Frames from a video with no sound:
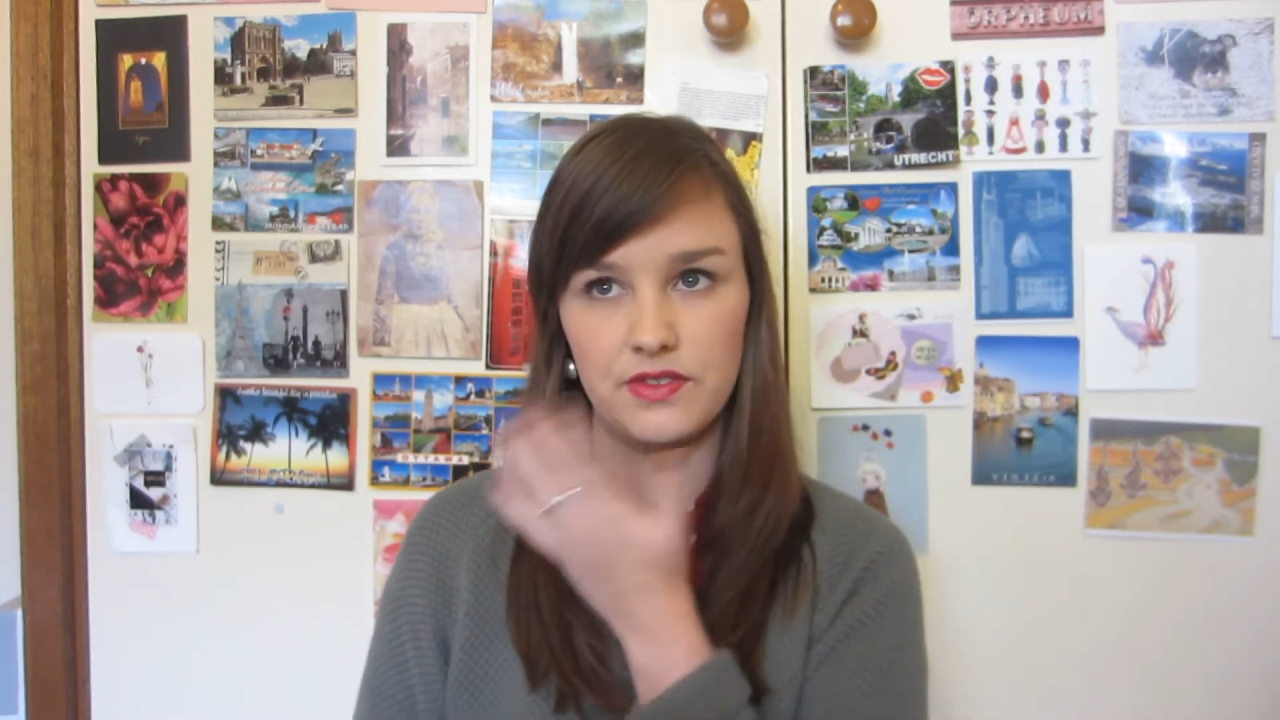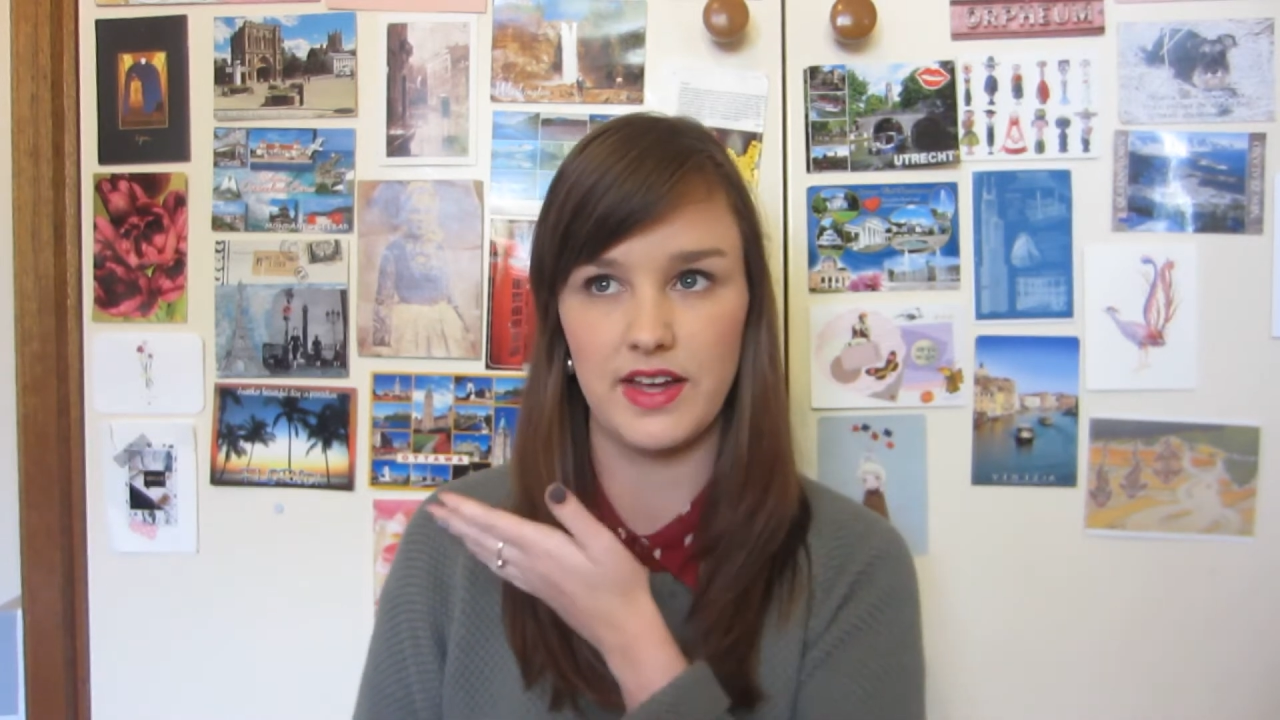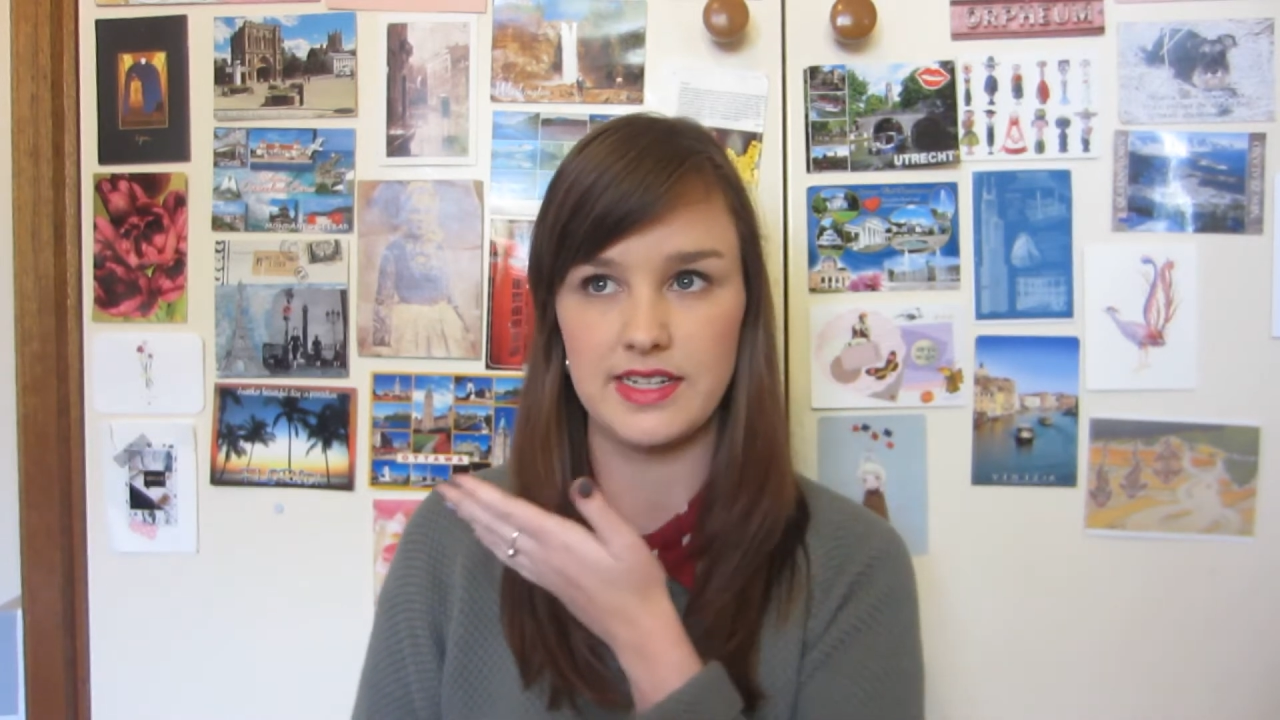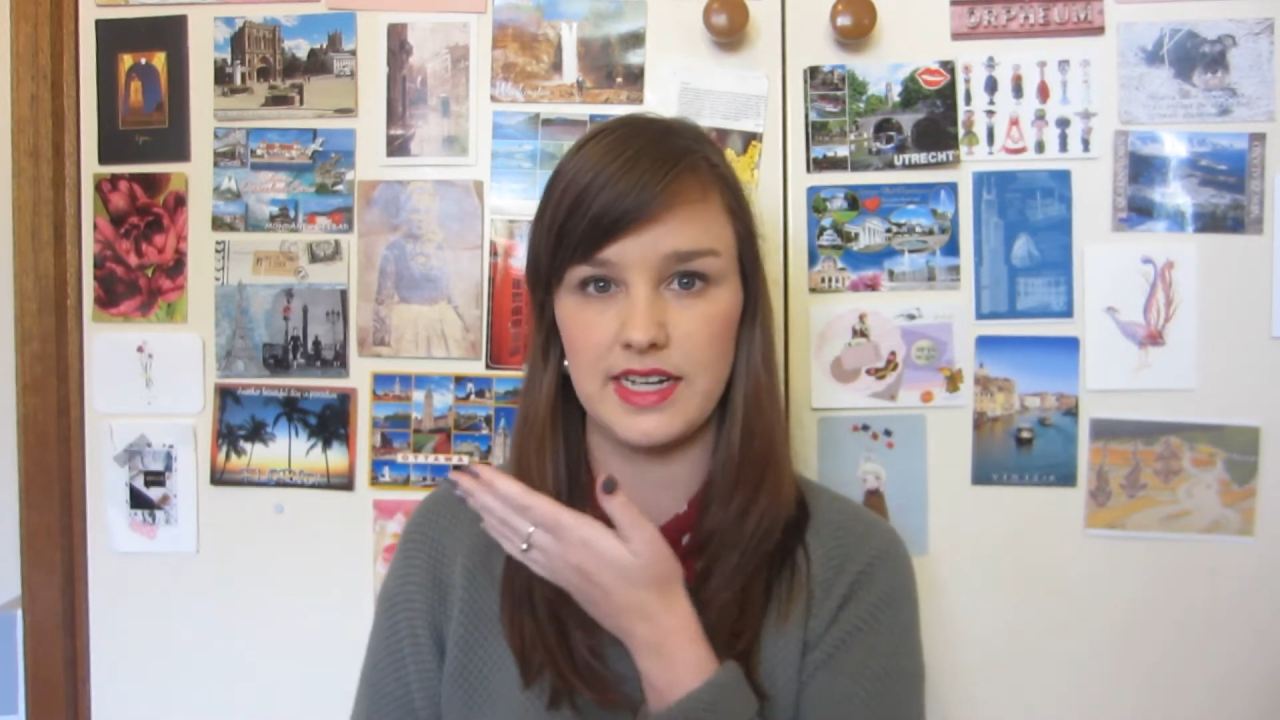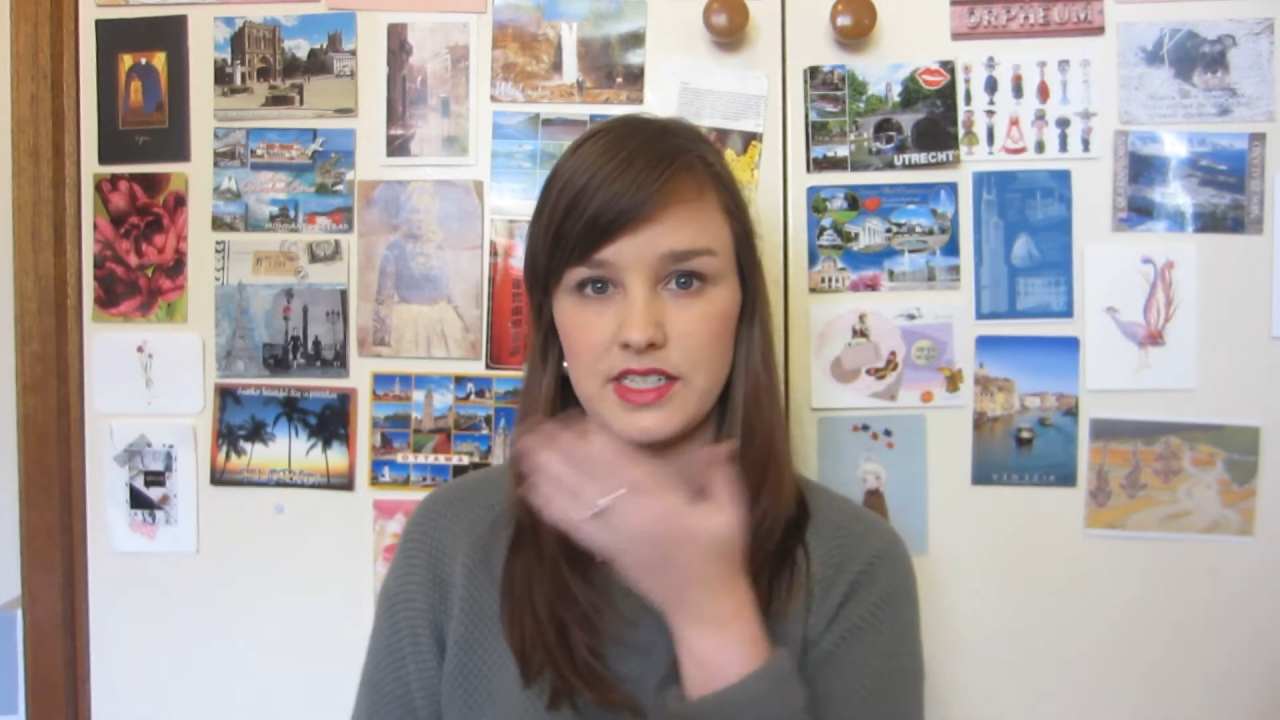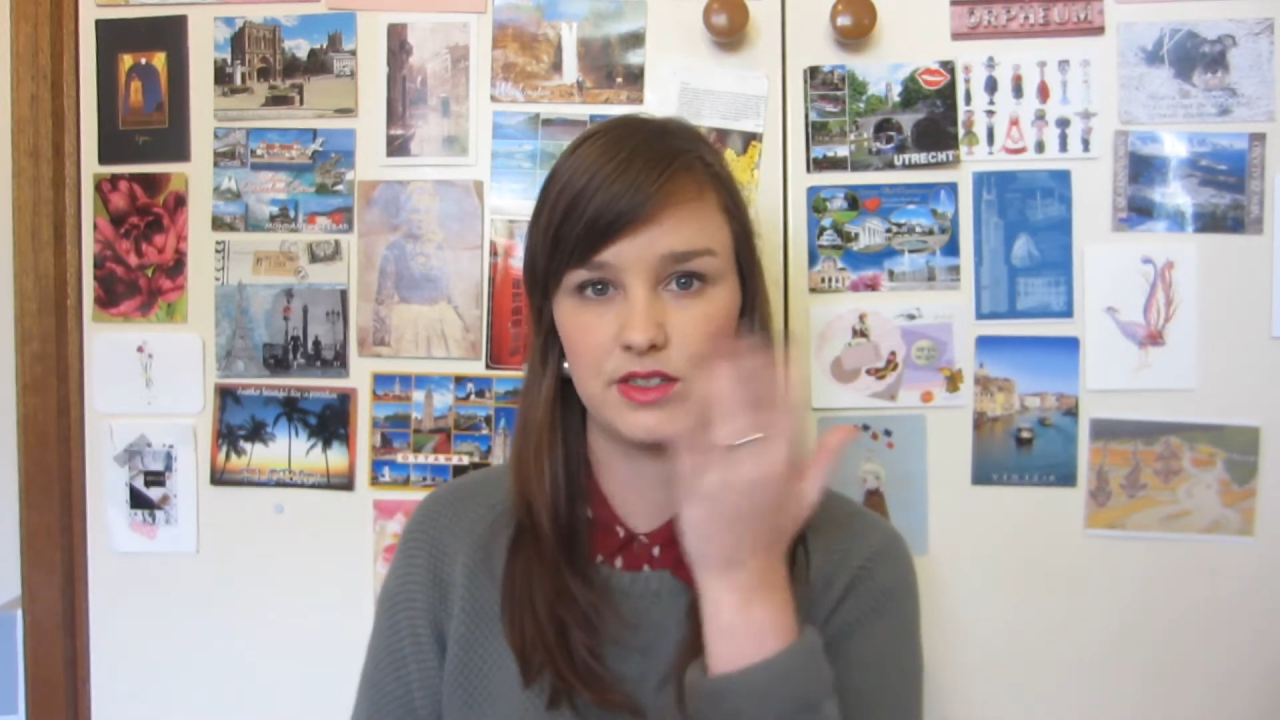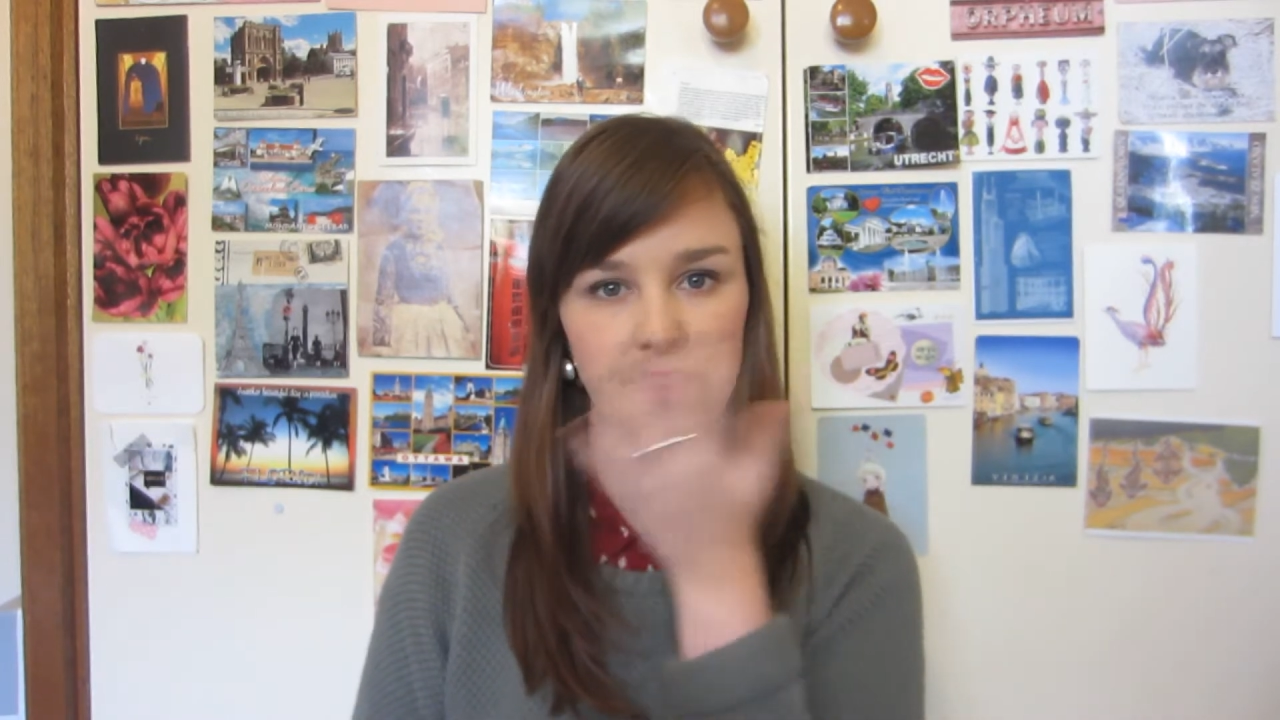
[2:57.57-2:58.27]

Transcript: foundation